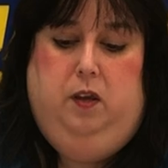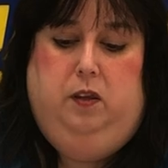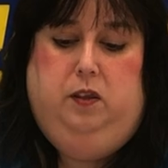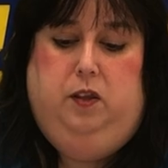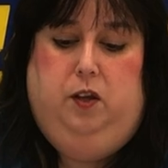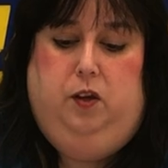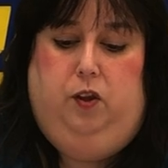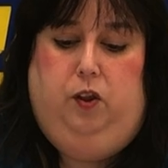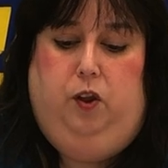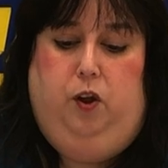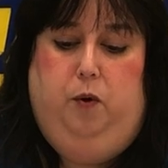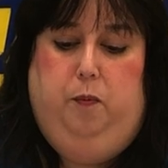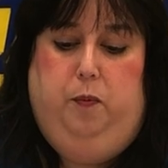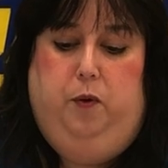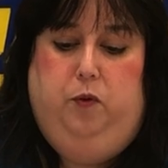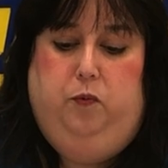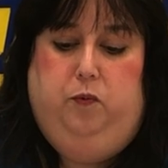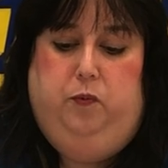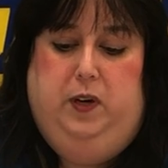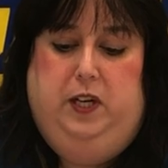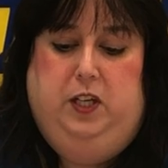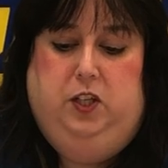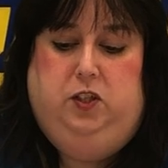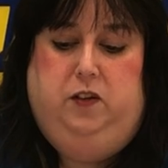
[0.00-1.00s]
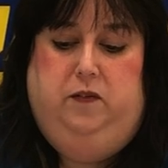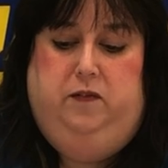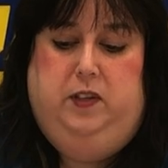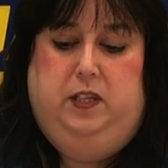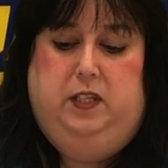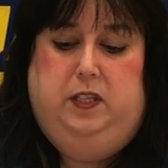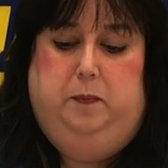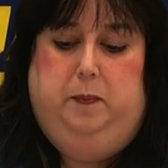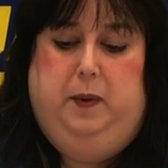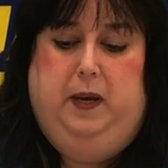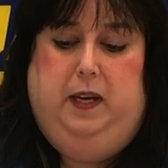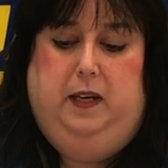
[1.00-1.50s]
The global reach of
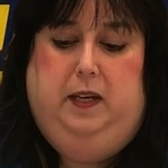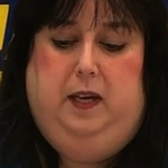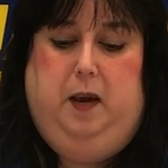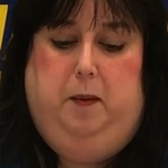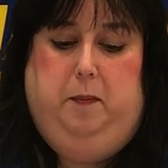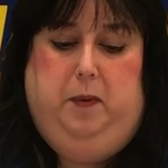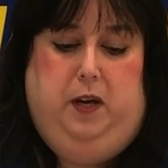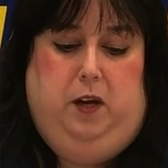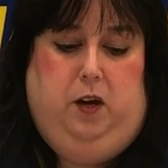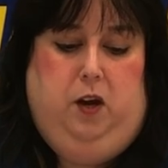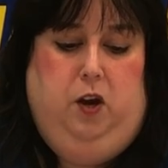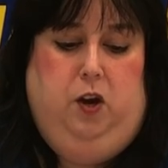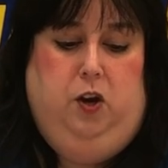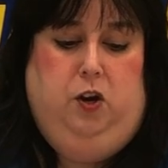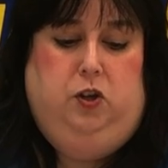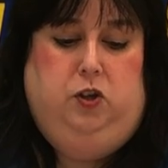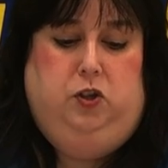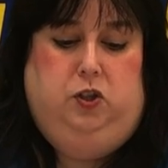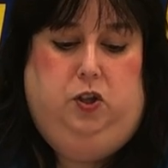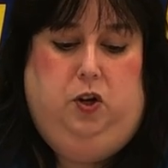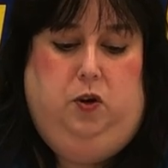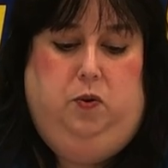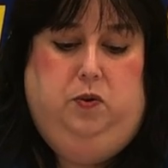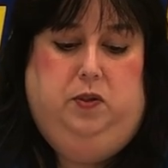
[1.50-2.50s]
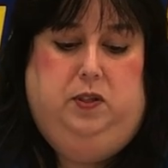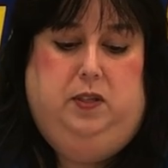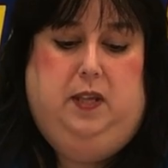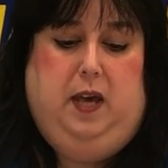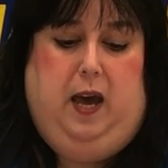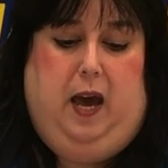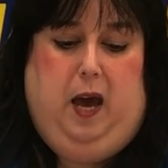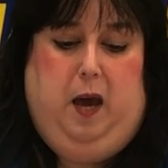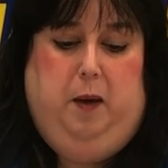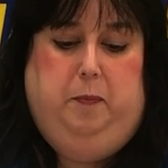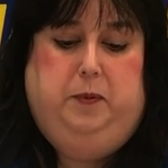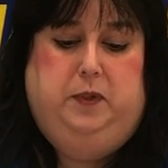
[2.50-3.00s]
this pandemic shows the
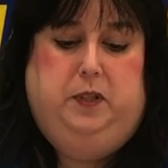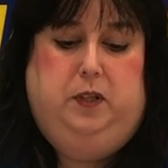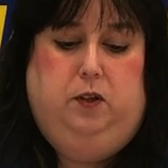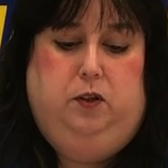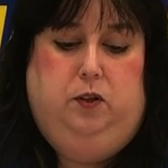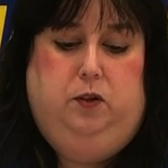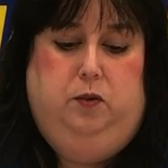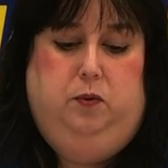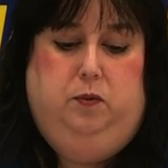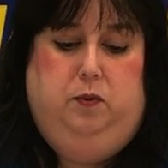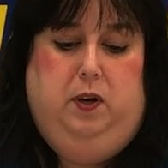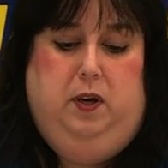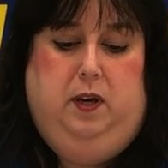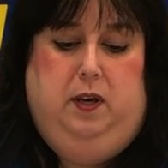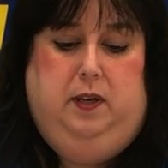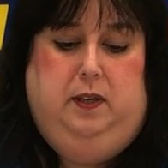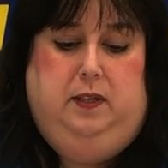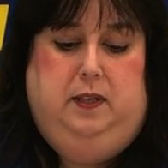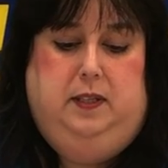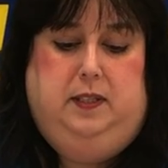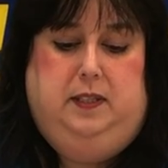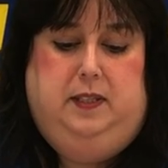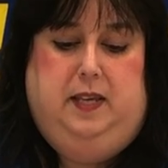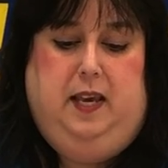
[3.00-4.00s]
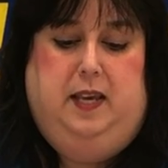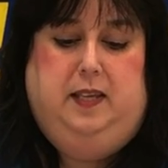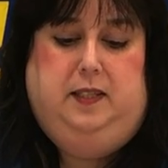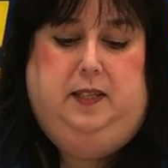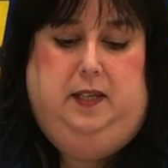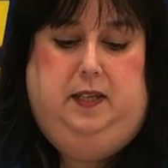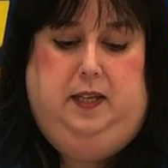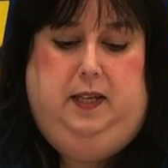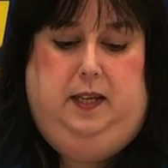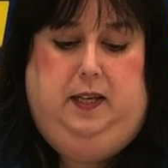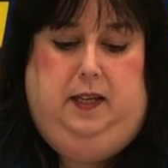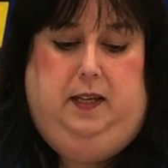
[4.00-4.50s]
absolute
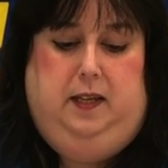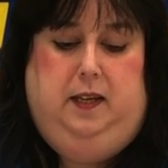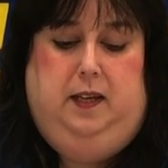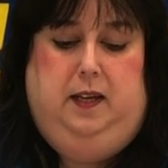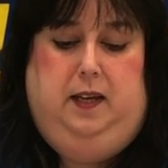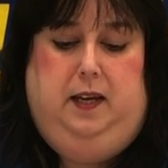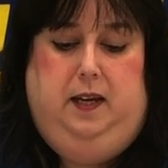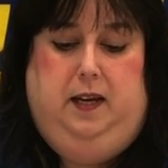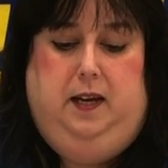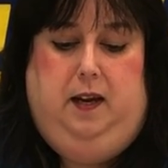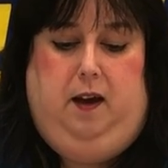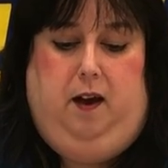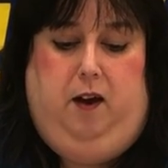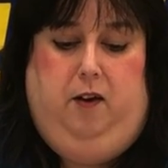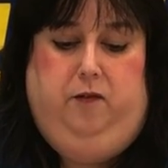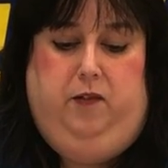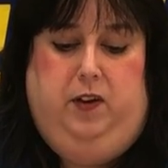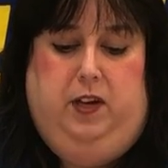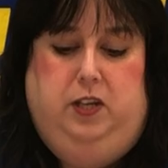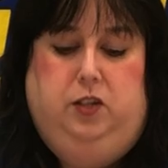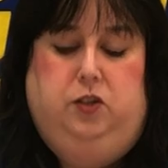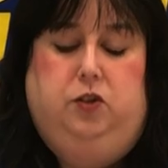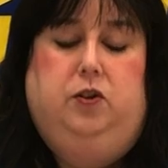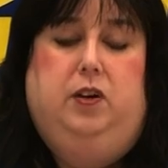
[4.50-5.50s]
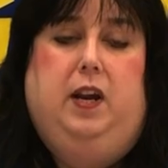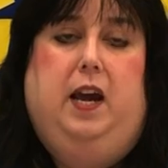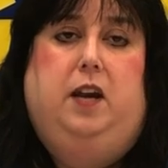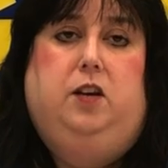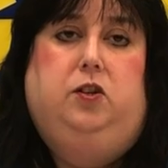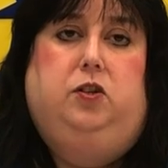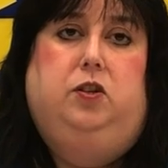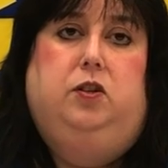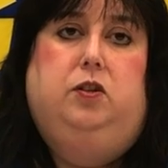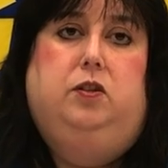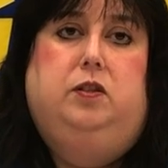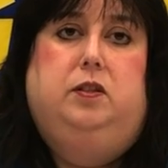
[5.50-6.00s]
necessity of
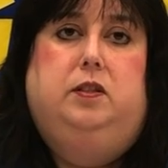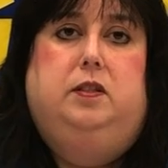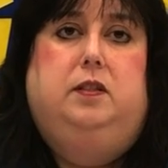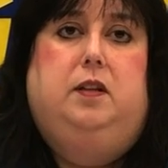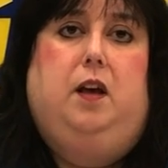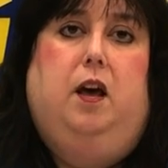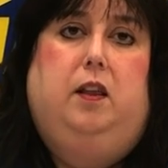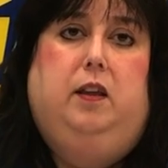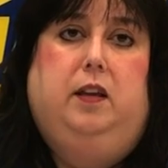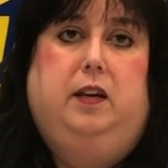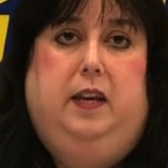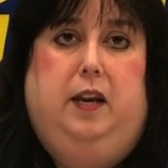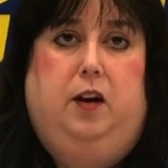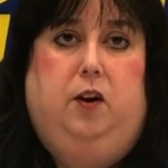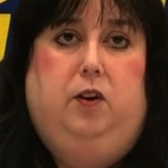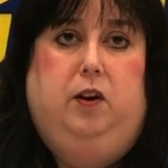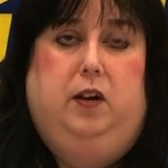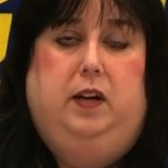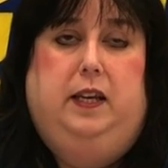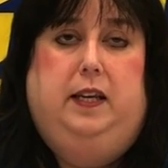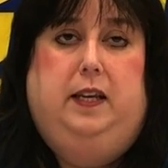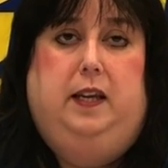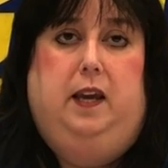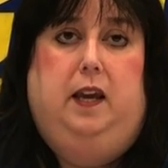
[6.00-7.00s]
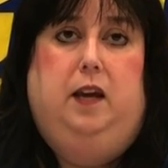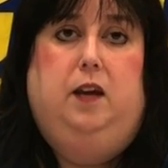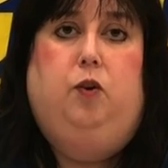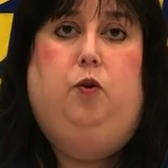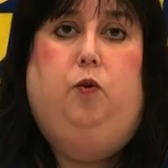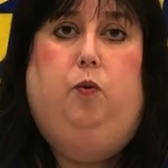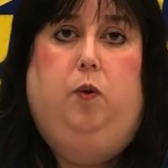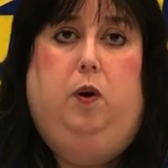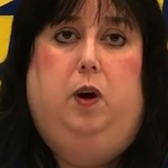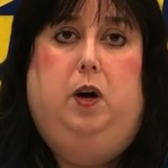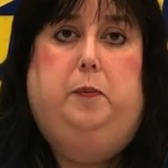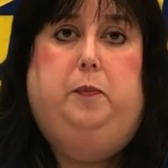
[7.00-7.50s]
international solidarity and
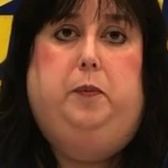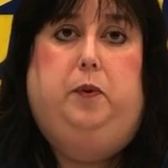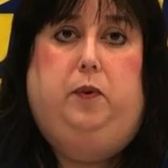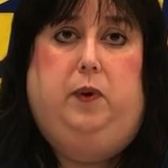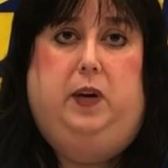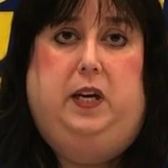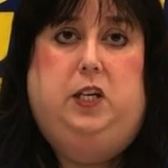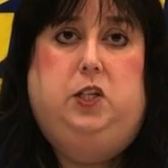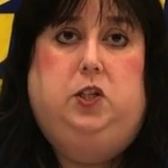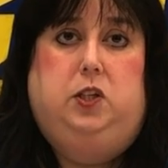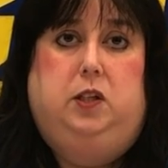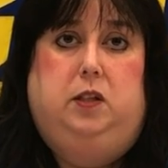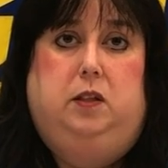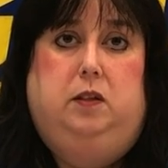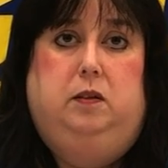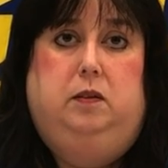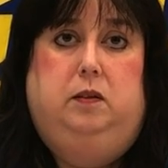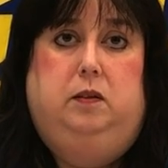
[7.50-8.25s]
cooperation.